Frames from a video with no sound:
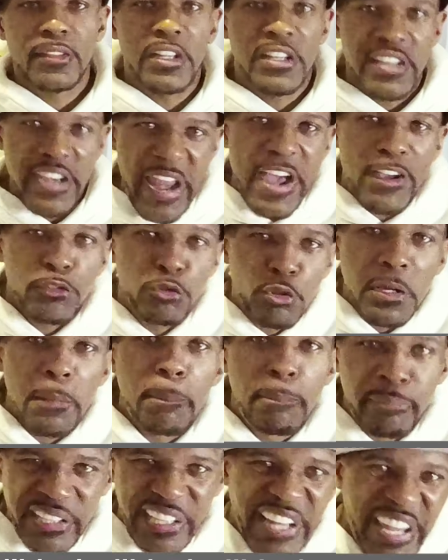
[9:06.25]
Now you can
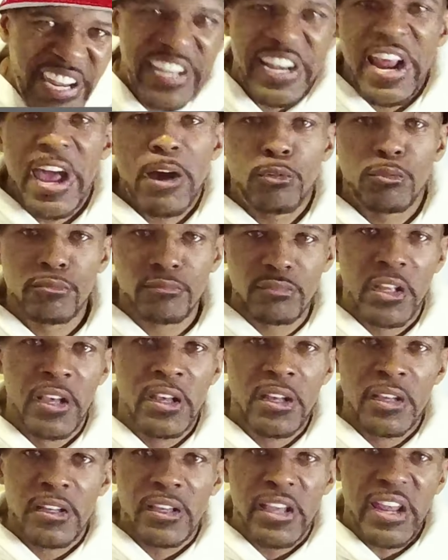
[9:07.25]
play it out
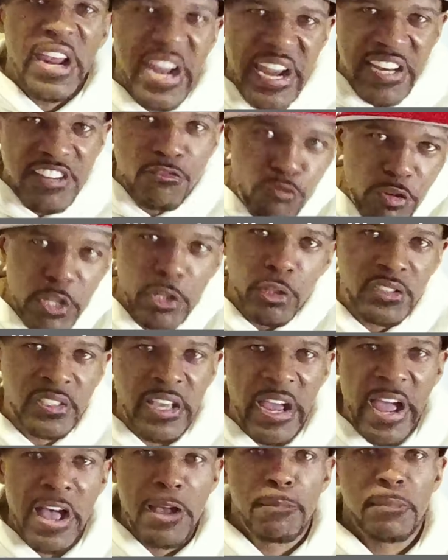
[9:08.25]
in real
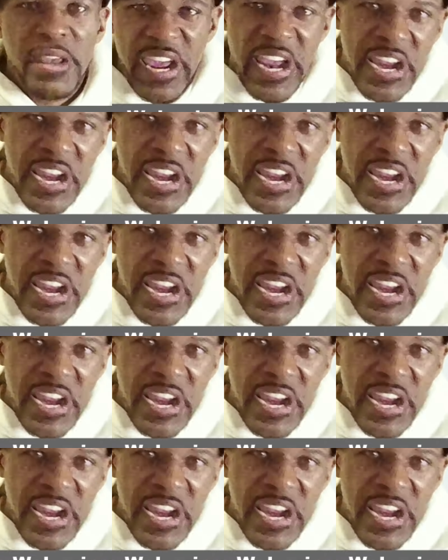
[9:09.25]
time